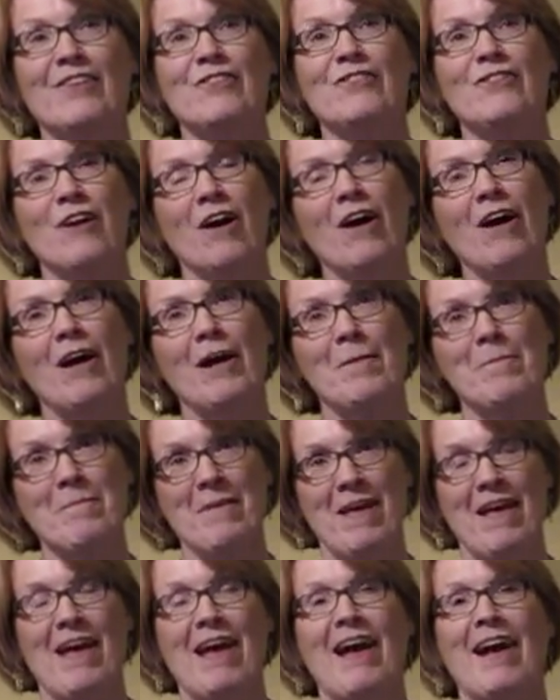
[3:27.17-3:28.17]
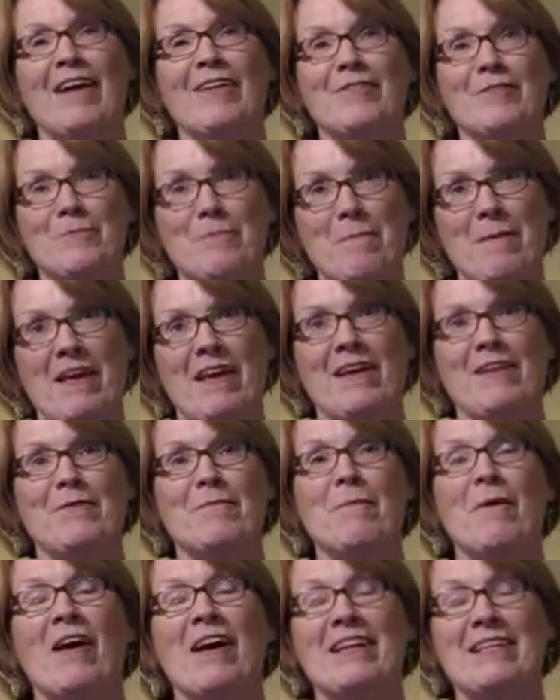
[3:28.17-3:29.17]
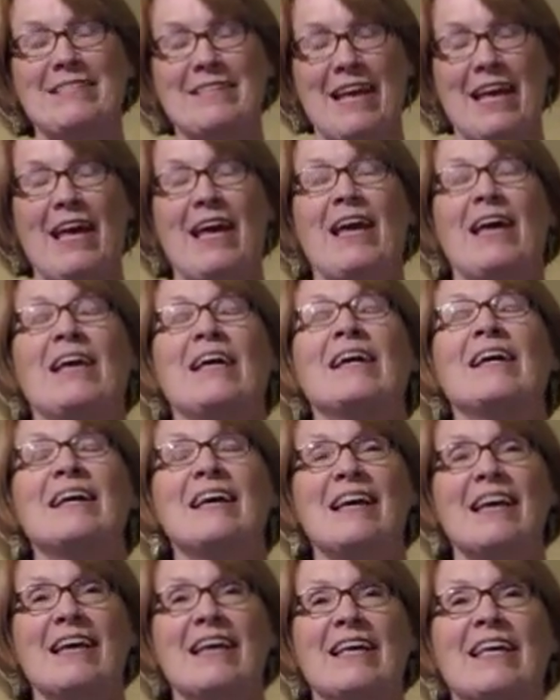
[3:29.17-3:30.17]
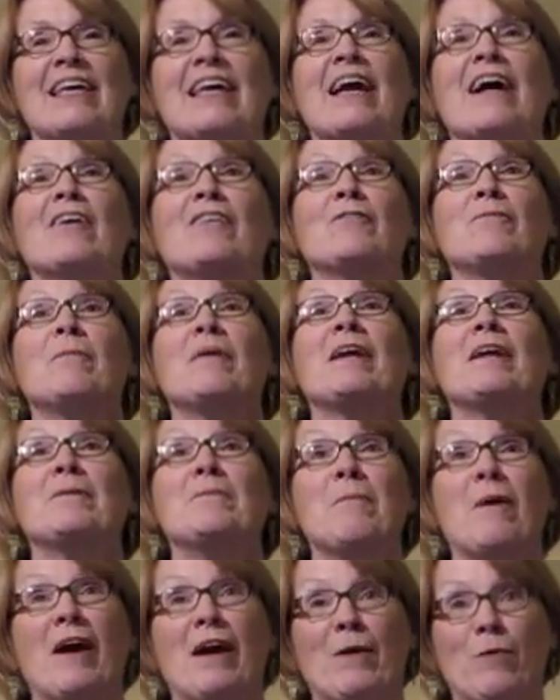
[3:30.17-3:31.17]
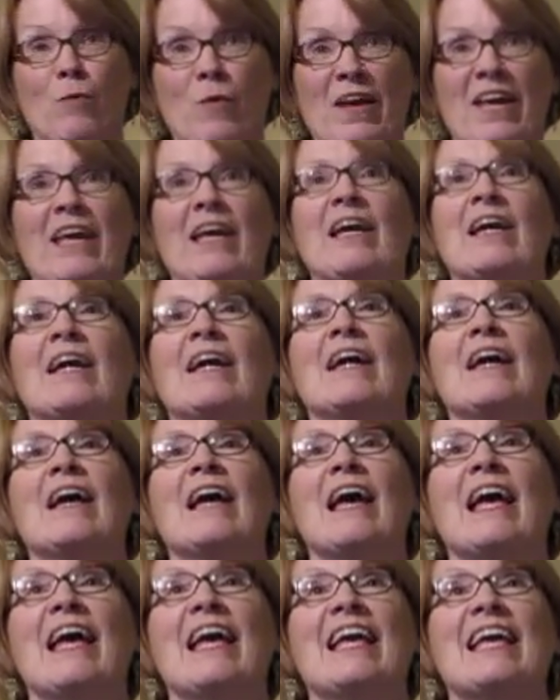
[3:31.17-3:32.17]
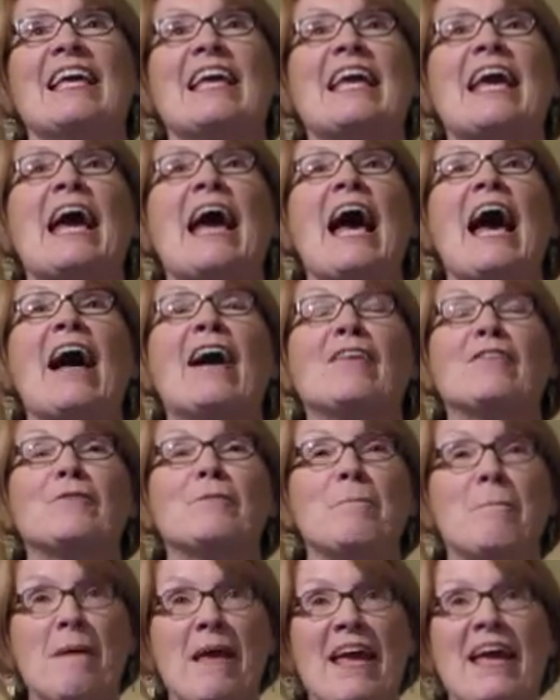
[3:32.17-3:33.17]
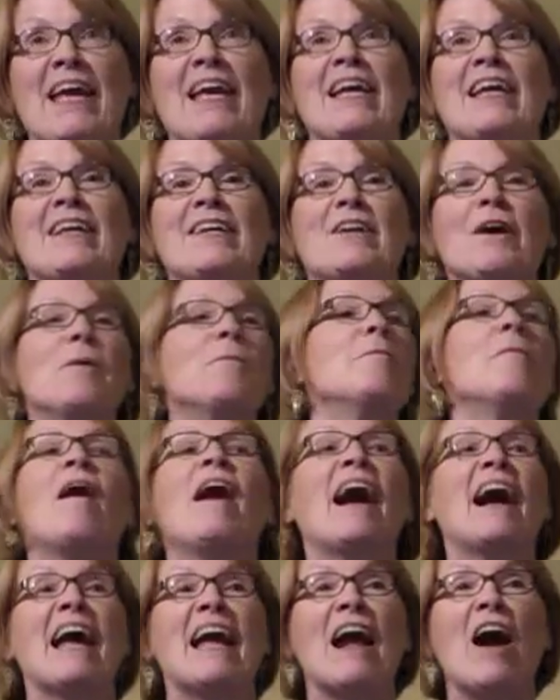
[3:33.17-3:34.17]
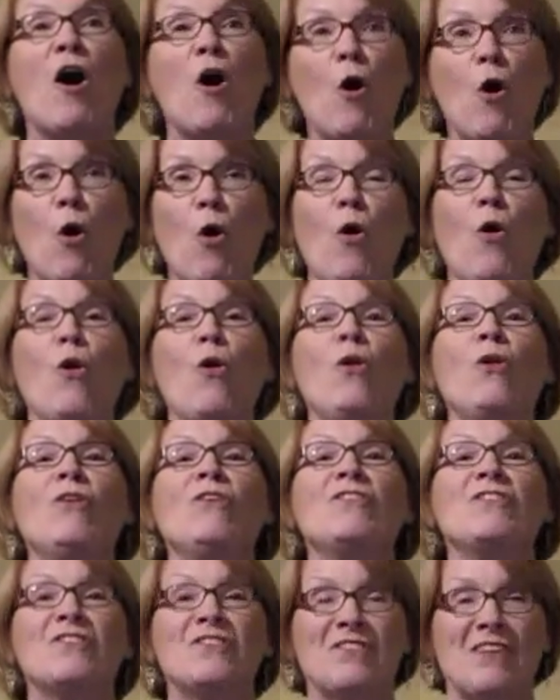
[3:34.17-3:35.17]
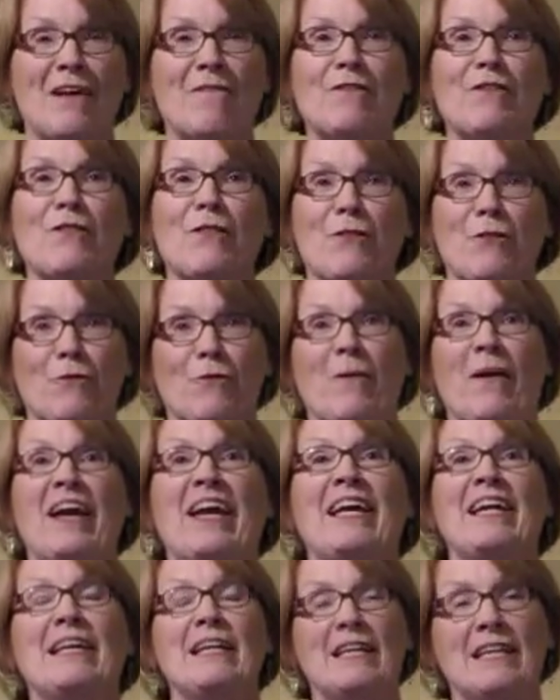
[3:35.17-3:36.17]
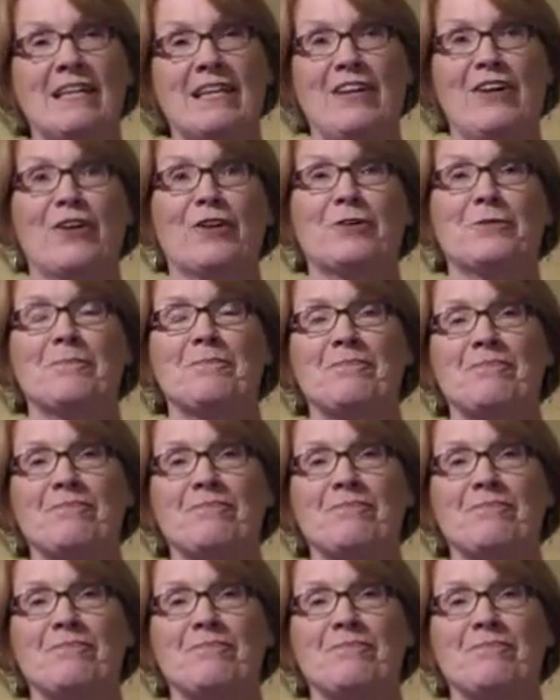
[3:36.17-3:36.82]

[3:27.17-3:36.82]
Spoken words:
Tom has made my day. He has made my week. He has made my whole 7th grade year.